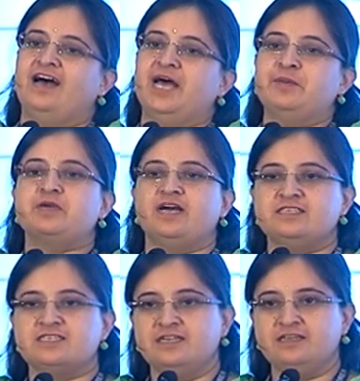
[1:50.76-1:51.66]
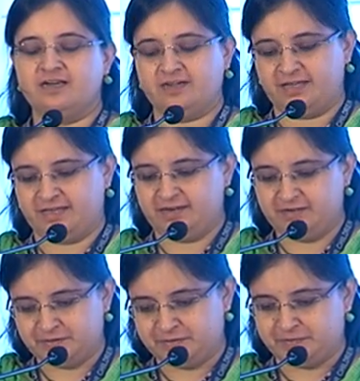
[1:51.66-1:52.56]
I'm Kanchan Tandale,
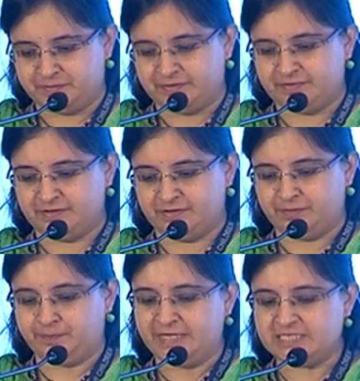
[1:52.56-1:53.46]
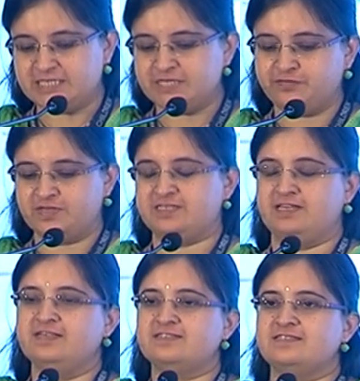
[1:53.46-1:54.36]
PGT
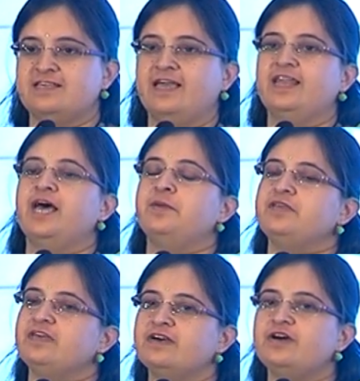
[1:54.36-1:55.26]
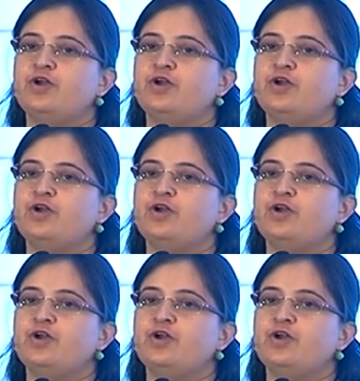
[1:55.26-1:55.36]
Physics and I am here